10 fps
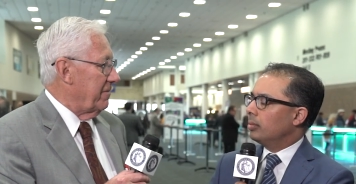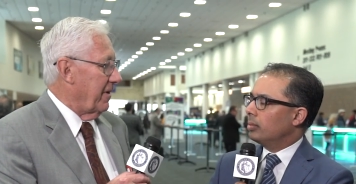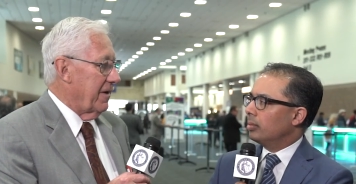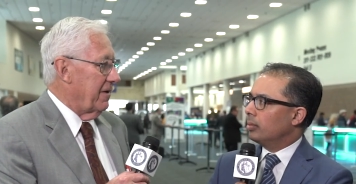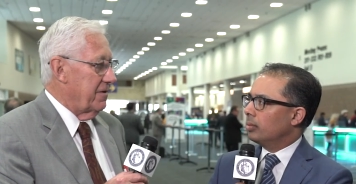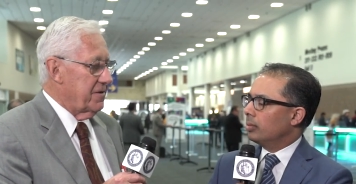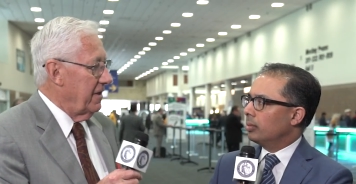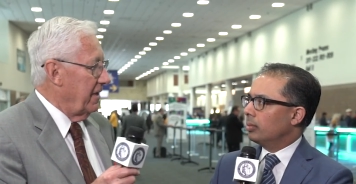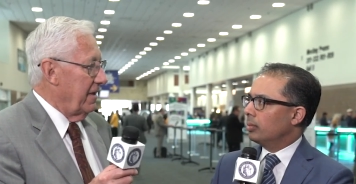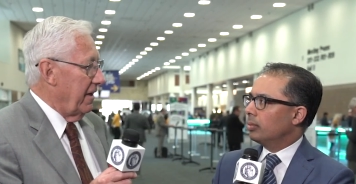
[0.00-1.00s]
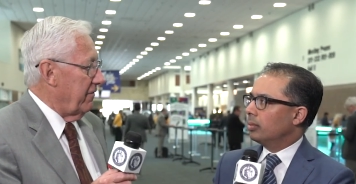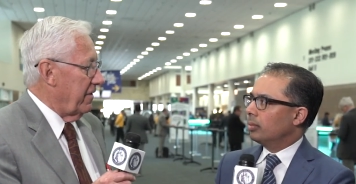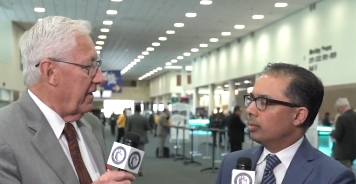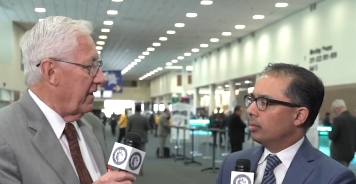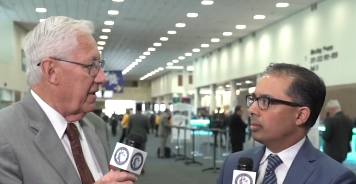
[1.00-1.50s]
Speaker 1: that monitors
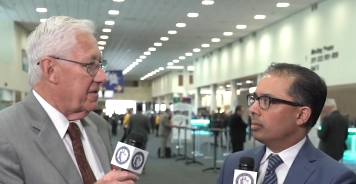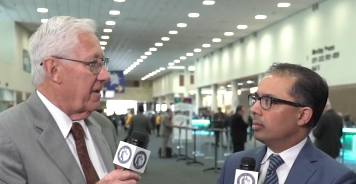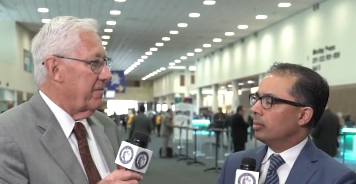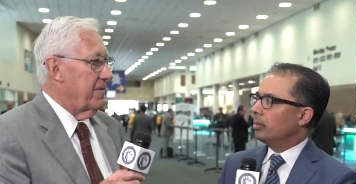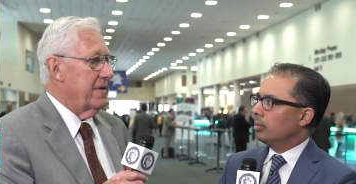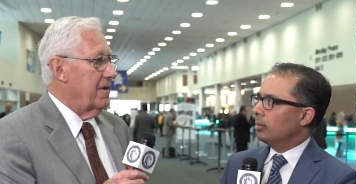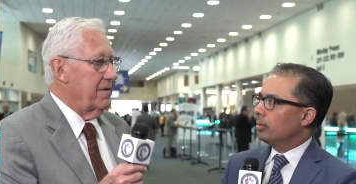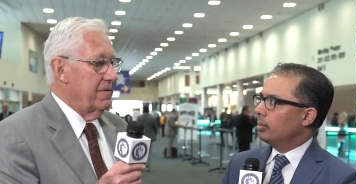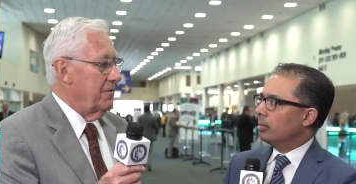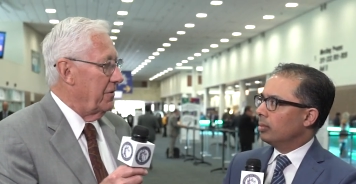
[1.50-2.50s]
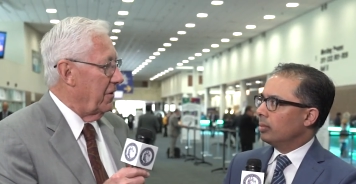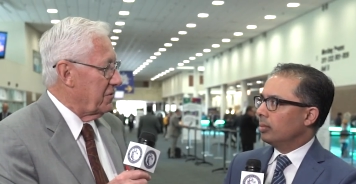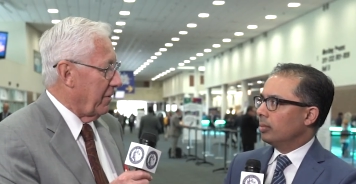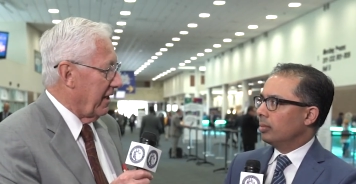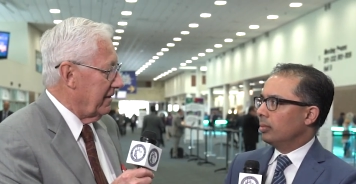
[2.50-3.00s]
everything except uh, who knows
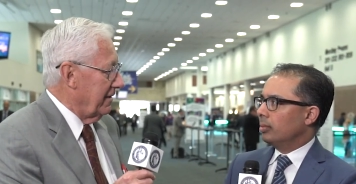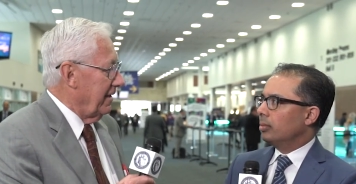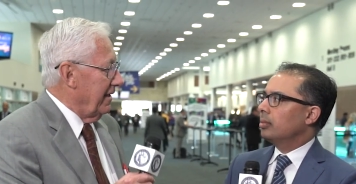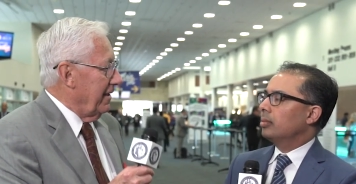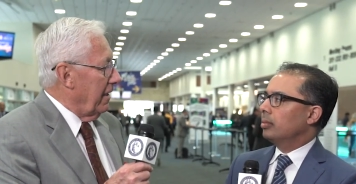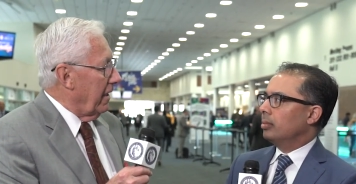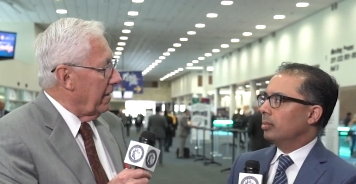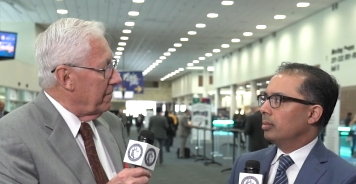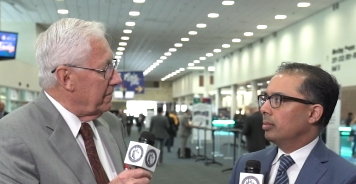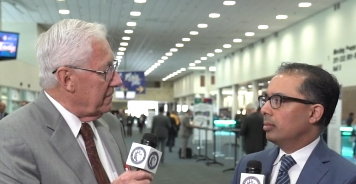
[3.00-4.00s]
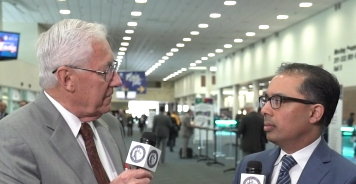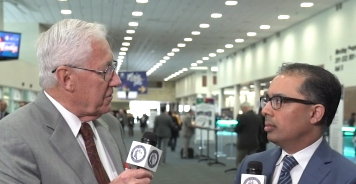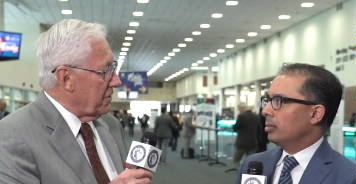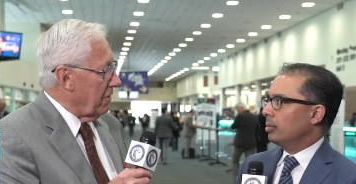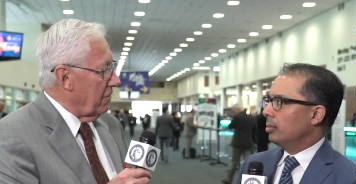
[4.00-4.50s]
what? Uh,
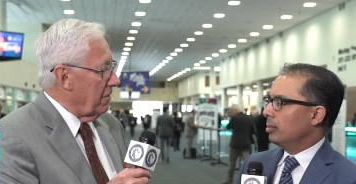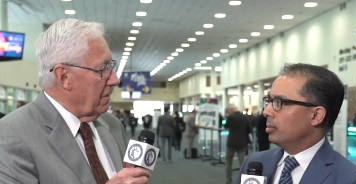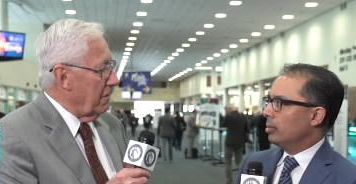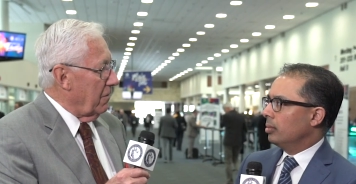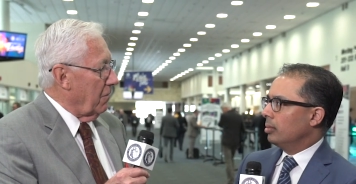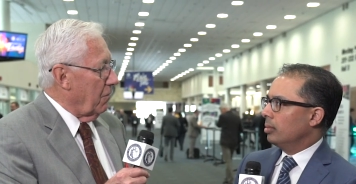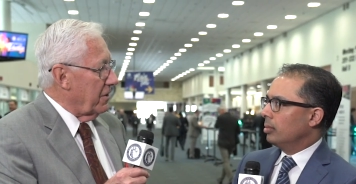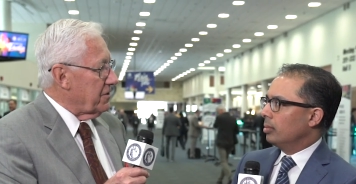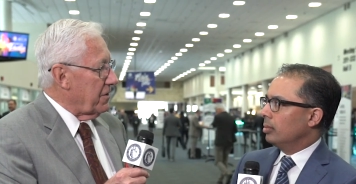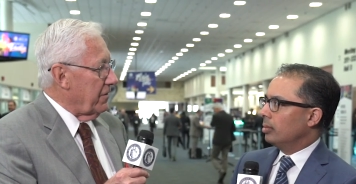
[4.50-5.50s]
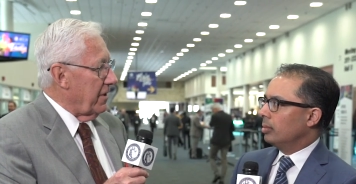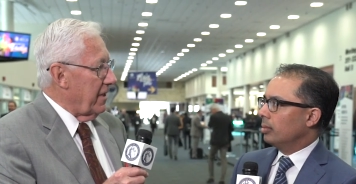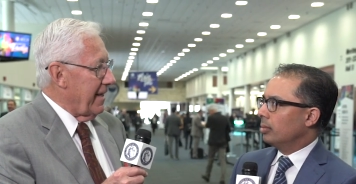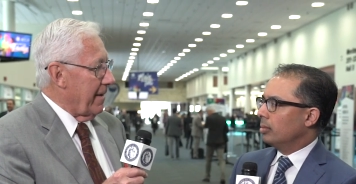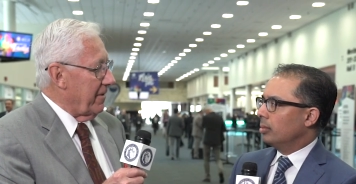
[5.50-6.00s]
so, what's going to
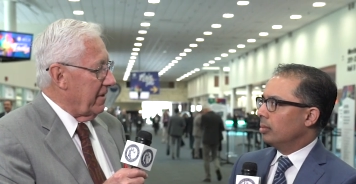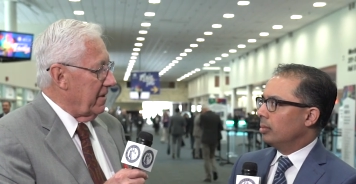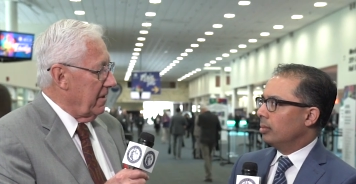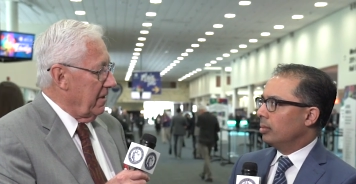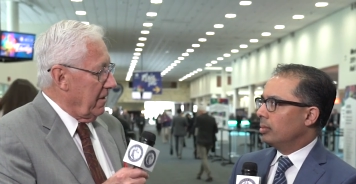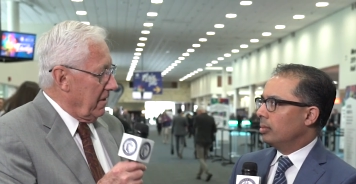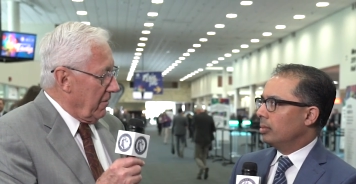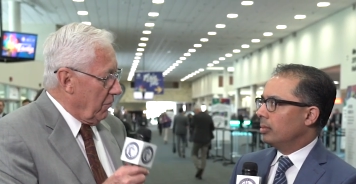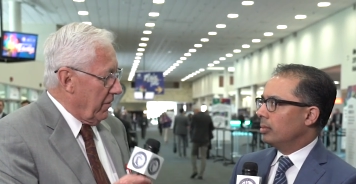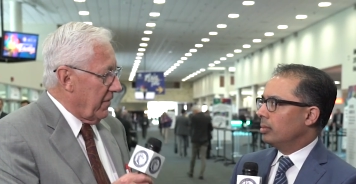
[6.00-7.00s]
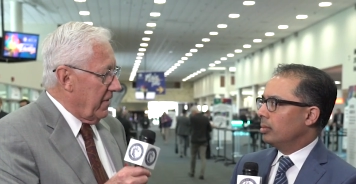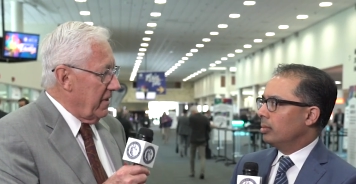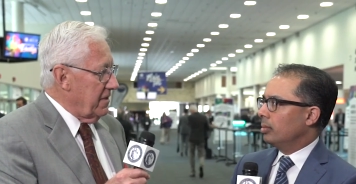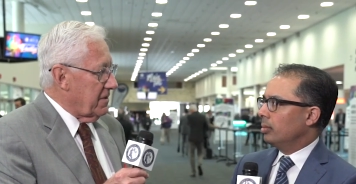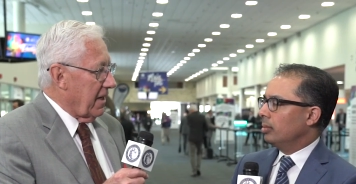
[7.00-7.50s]
happen with
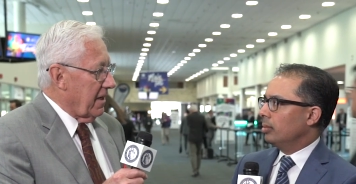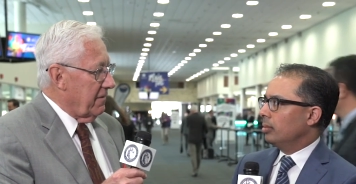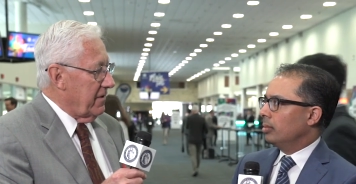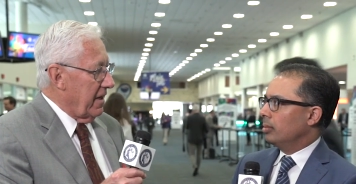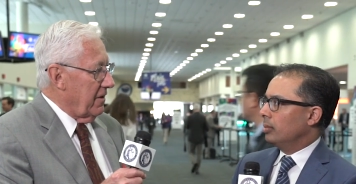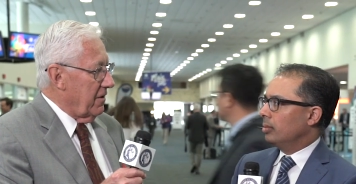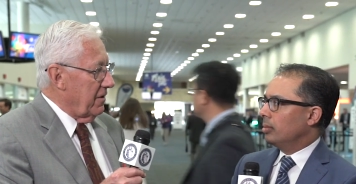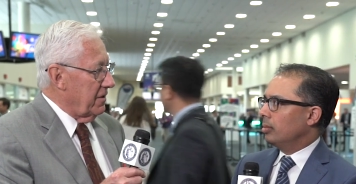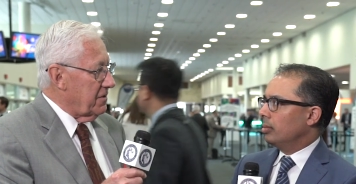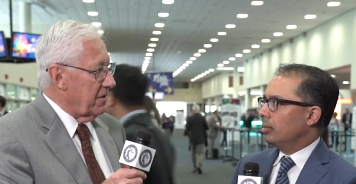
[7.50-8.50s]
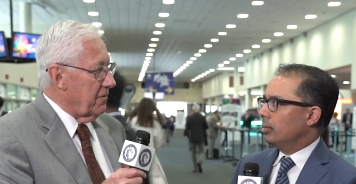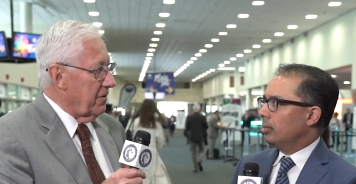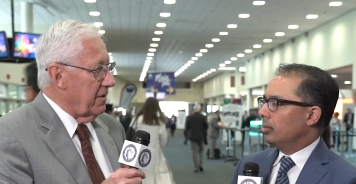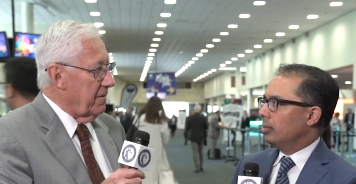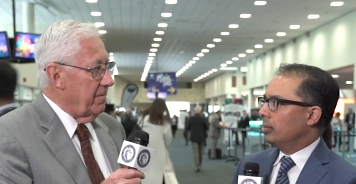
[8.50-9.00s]
these kind of data? Is it
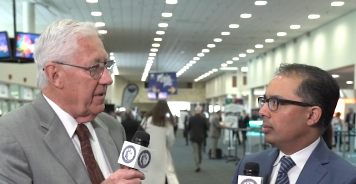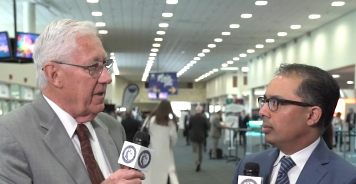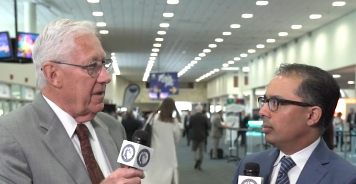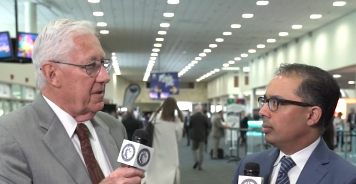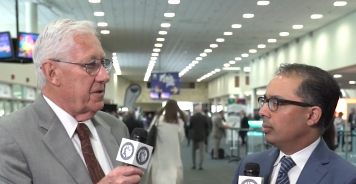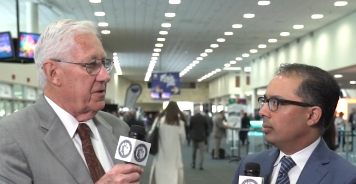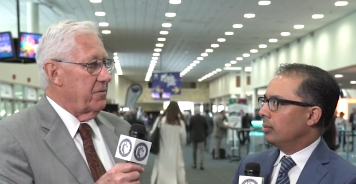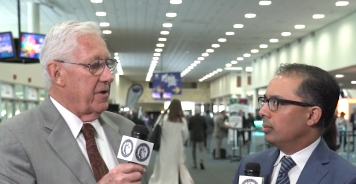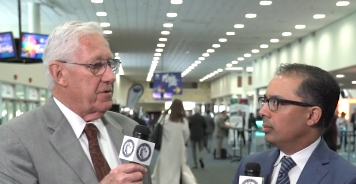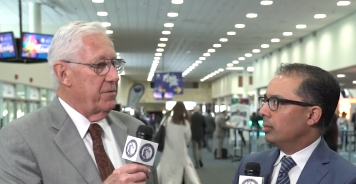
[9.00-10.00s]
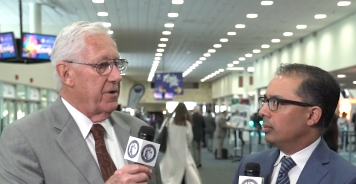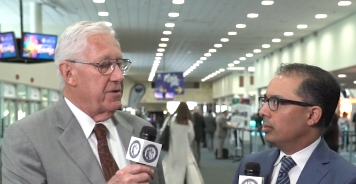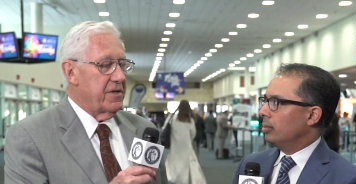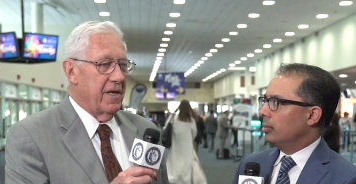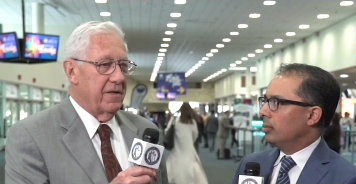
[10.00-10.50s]
going to be a situation where you
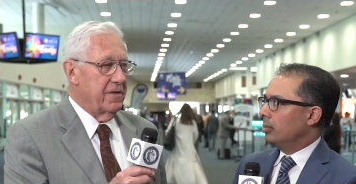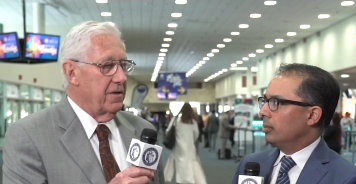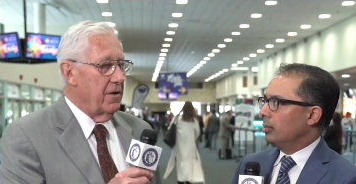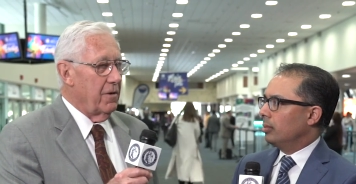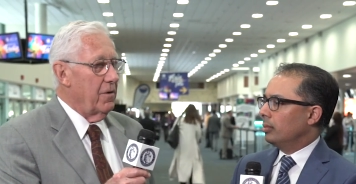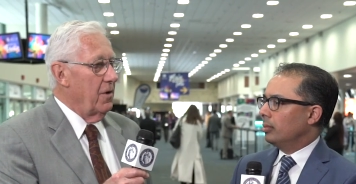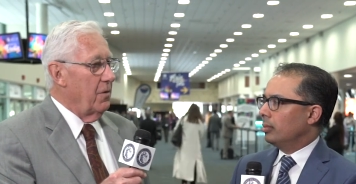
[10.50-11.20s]
say, you know,